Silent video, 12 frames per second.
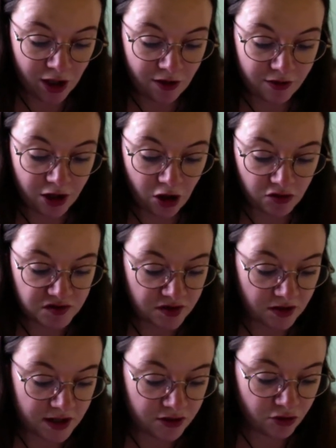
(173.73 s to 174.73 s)
The odds are
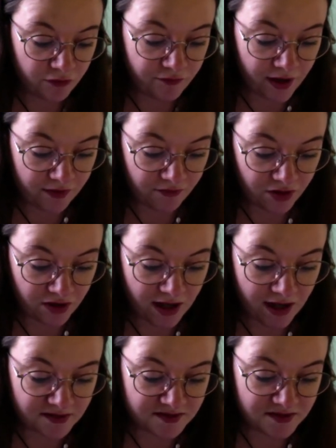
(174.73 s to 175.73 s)
in your favour
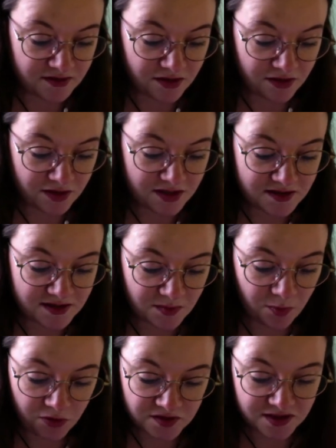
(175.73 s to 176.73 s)
as this is a
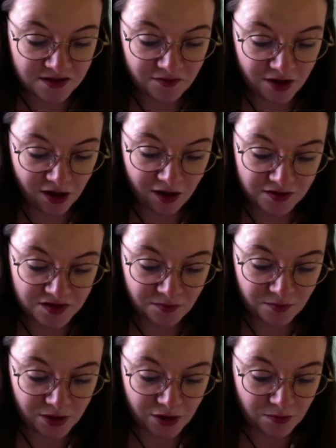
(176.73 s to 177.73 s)
positive card,
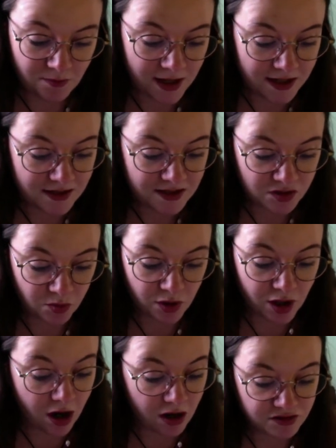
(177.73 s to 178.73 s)
but you may need to work
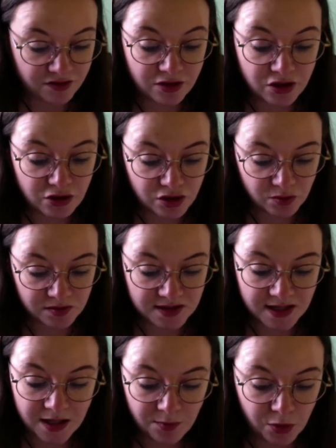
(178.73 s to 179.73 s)
harder than usual to
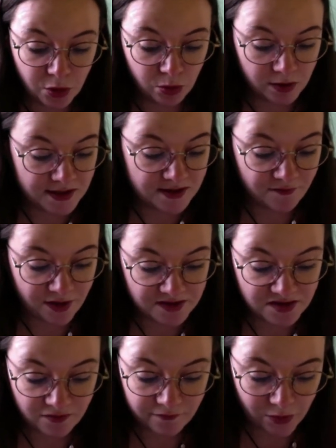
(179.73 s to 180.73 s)
keep cool as
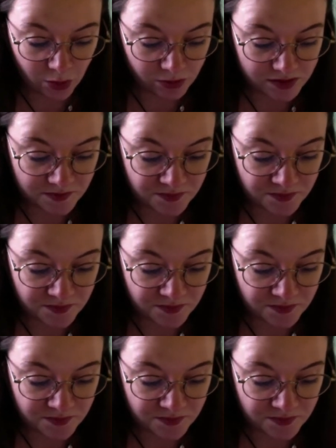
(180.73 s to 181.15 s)
events unfold.